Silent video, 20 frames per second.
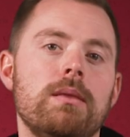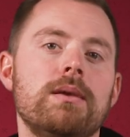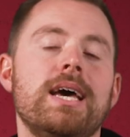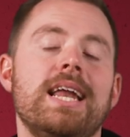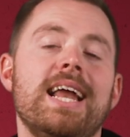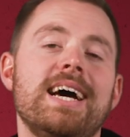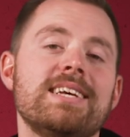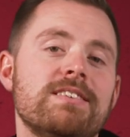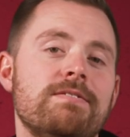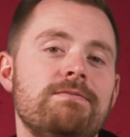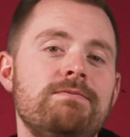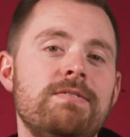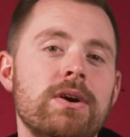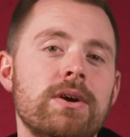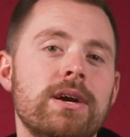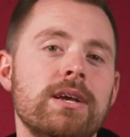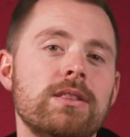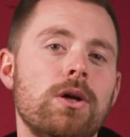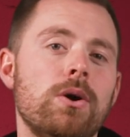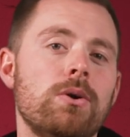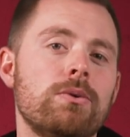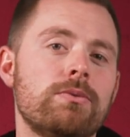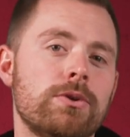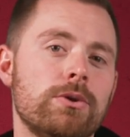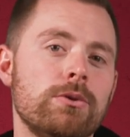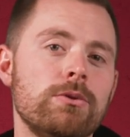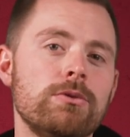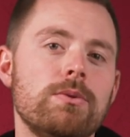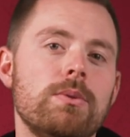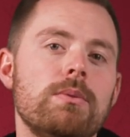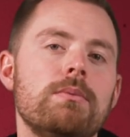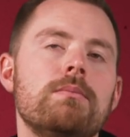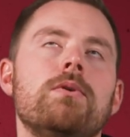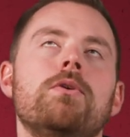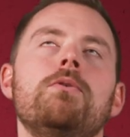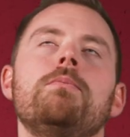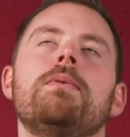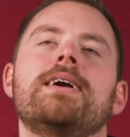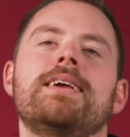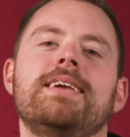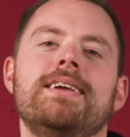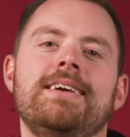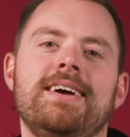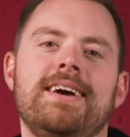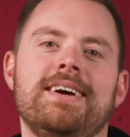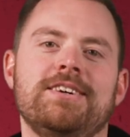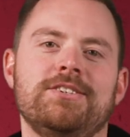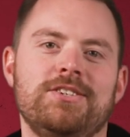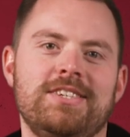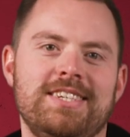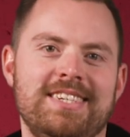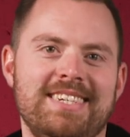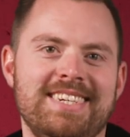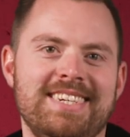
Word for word: and has a very low root. Oh my gosh